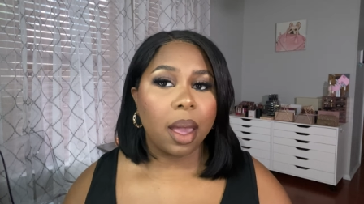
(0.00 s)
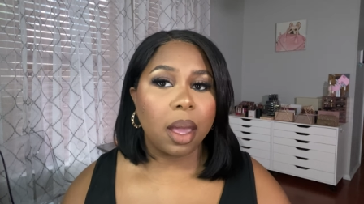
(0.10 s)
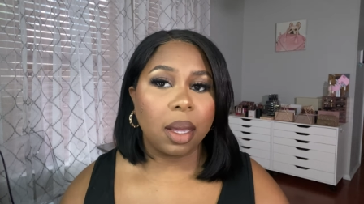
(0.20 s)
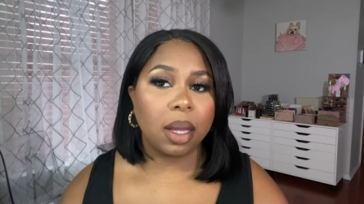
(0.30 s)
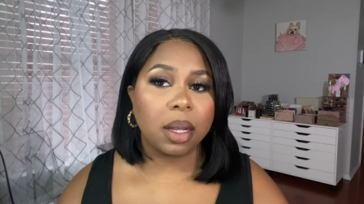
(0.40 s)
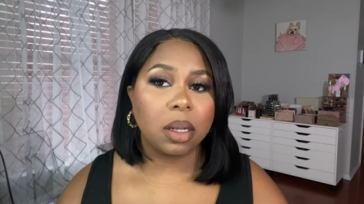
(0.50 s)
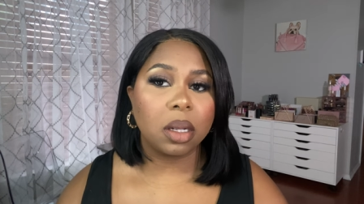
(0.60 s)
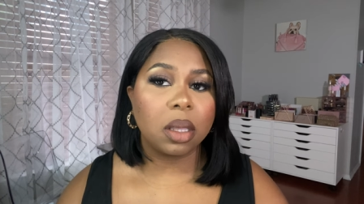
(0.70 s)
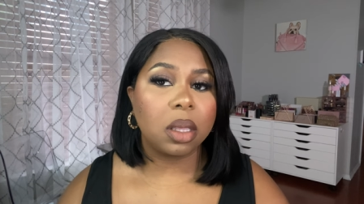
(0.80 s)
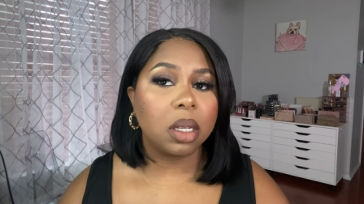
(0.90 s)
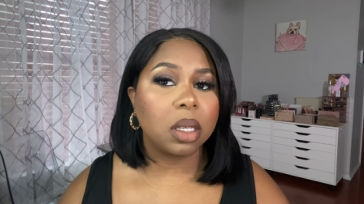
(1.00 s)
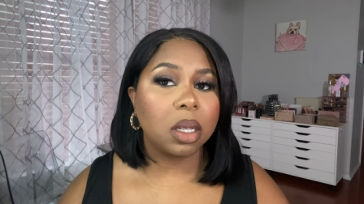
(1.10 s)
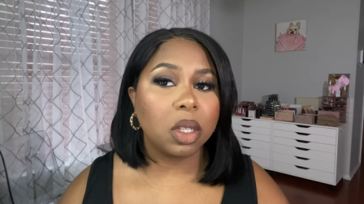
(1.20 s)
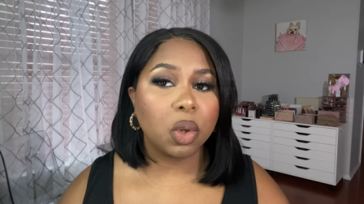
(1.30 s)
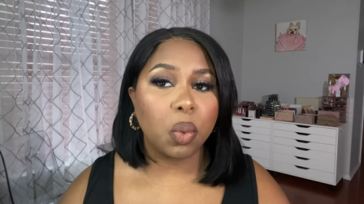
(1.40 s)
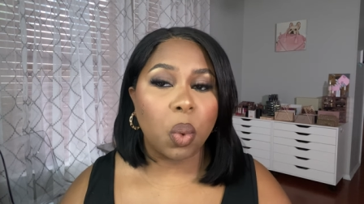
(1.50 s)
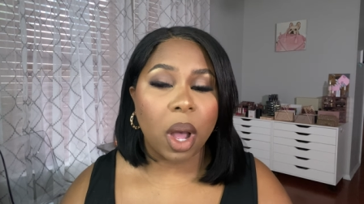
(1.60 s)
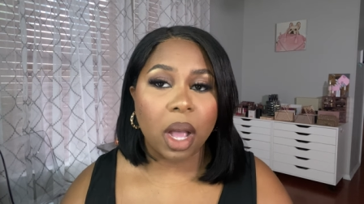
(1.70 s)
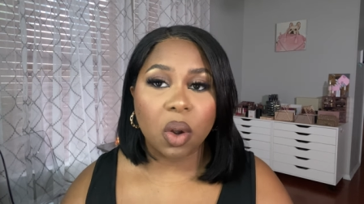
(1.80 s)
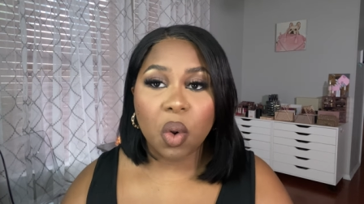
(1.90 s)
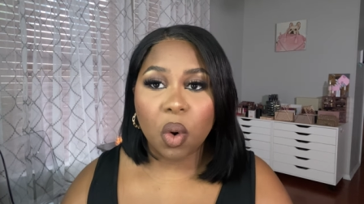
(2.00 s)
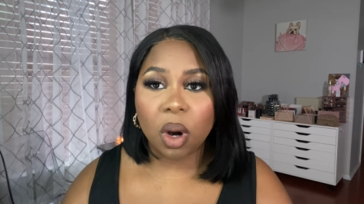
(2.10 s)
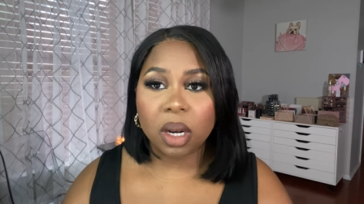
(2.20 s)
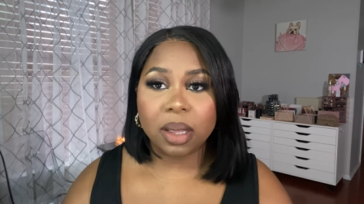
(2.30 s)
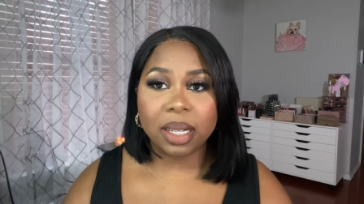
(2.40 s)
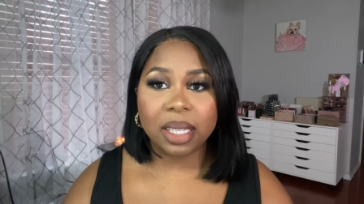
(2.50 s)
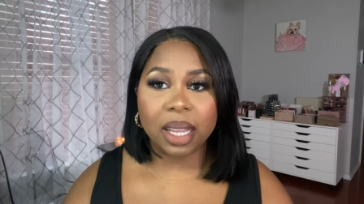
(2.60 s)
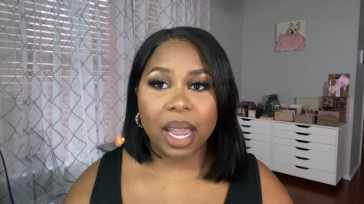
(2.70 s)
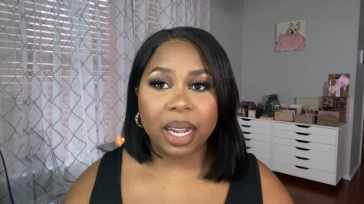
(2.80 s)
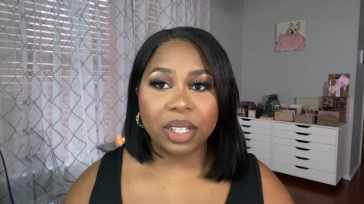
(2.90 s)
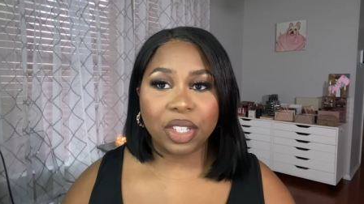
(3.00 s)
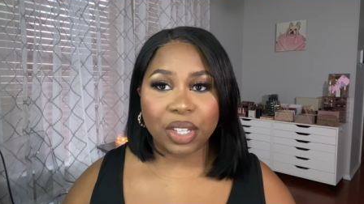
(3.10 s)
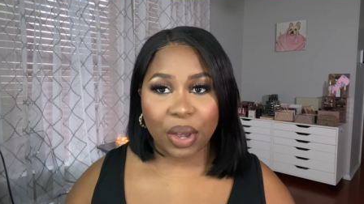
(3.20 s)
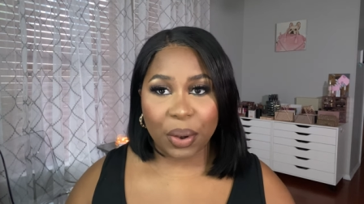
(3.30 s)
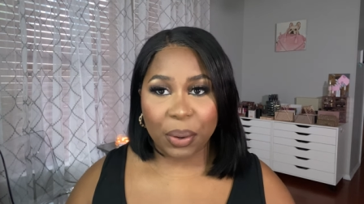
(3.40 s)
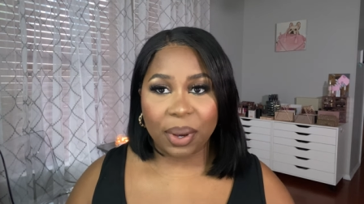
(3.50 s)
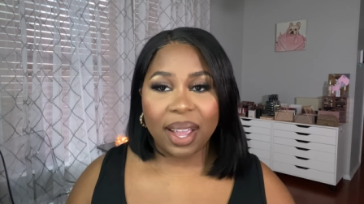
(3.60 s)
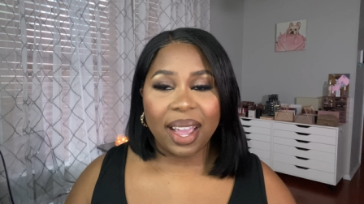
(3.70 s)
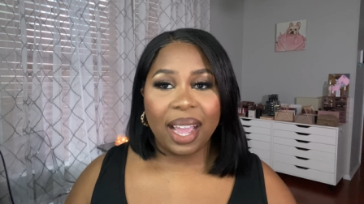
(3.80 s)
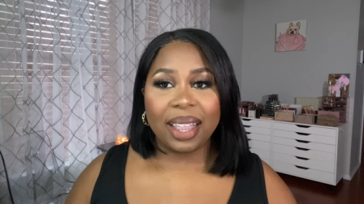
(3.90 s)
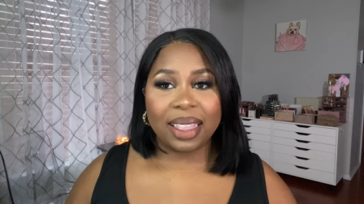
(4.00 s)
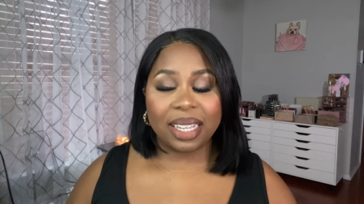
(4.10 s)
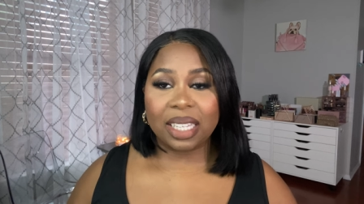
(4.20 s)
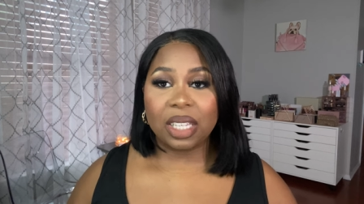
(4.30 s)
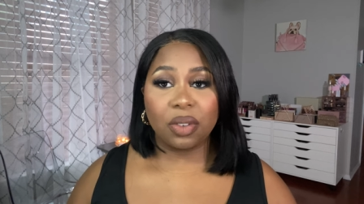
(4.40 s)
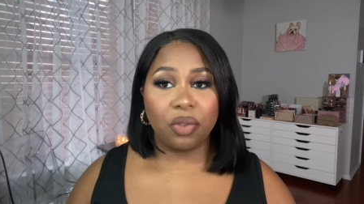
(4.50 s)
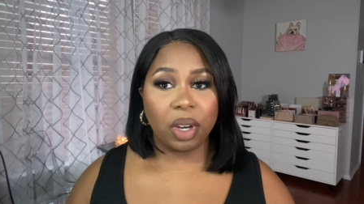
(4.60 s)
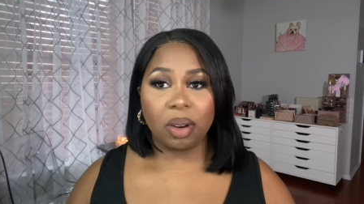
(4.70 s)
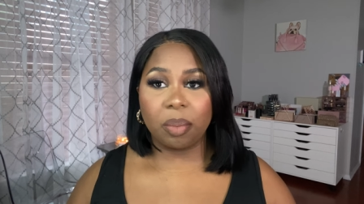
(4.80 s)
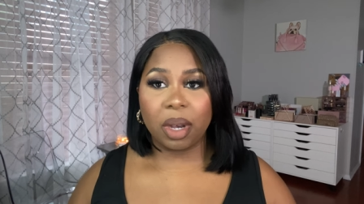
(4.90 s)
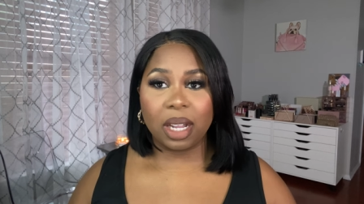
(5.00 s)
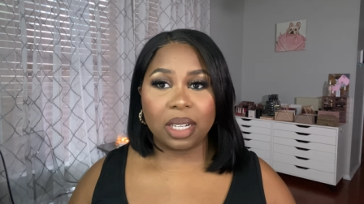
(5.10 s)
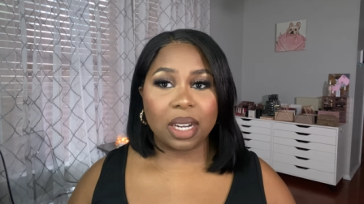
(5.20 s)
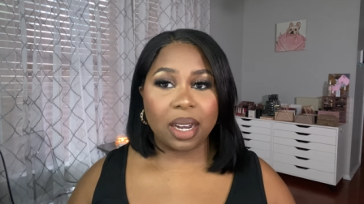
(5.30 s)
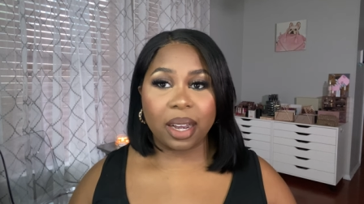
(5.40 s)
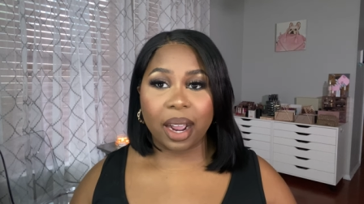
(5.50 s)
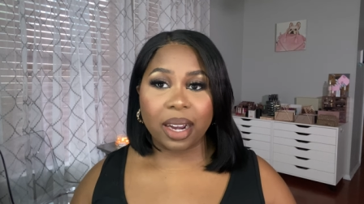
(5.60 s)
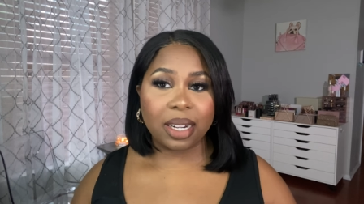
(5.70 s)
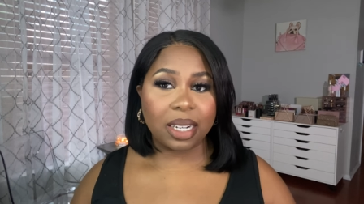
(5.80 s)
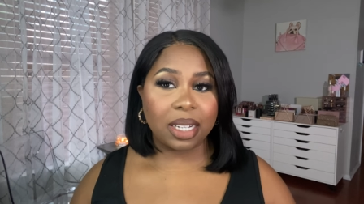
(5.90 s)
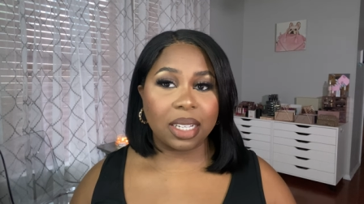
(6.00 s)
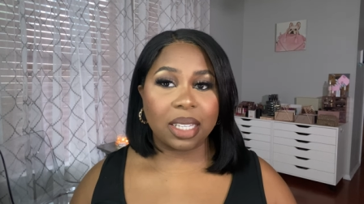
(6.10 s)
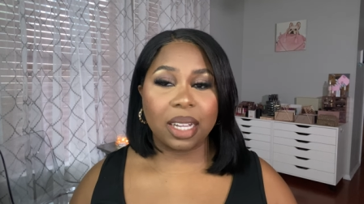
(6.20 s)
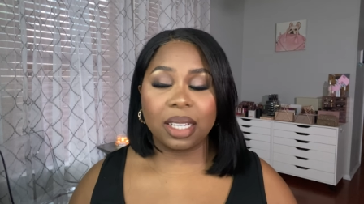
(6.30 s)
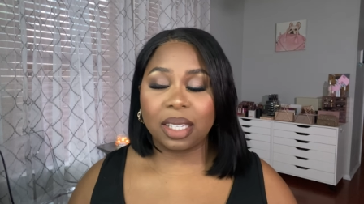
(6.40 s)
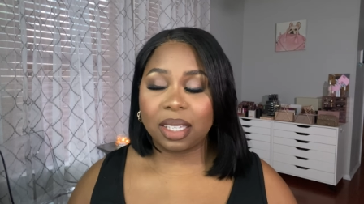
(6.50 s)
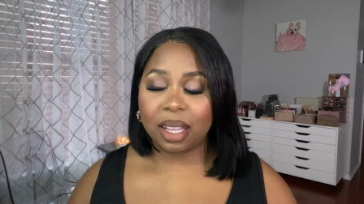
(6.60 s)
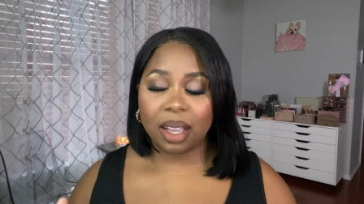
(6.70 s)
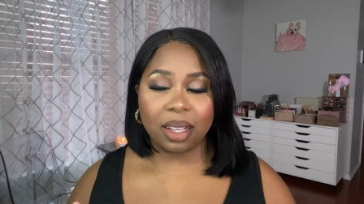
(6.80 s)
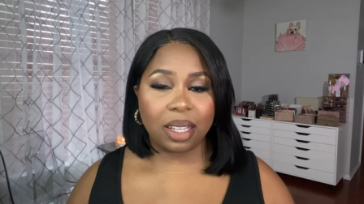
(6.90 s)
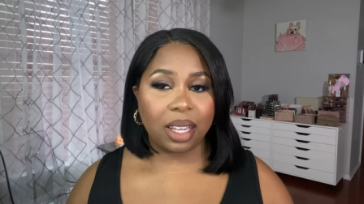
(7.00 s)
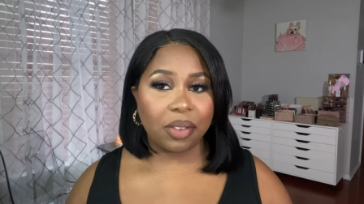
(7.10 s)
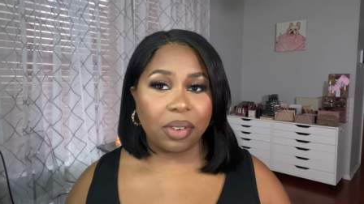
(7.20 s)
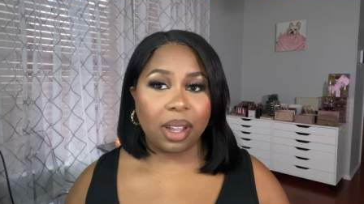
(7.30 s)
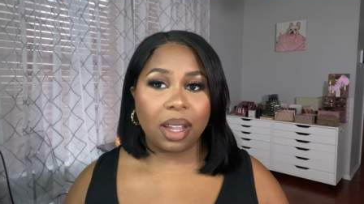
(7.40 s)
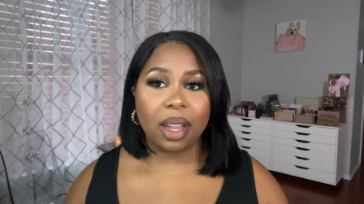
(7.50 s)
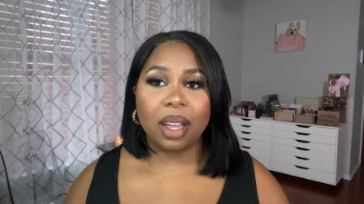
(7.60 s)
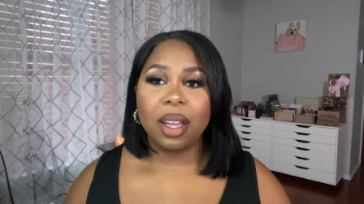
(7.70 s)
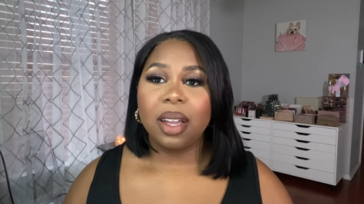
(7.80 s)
And this is what cork looks like. So this is very much 90s. It's giving,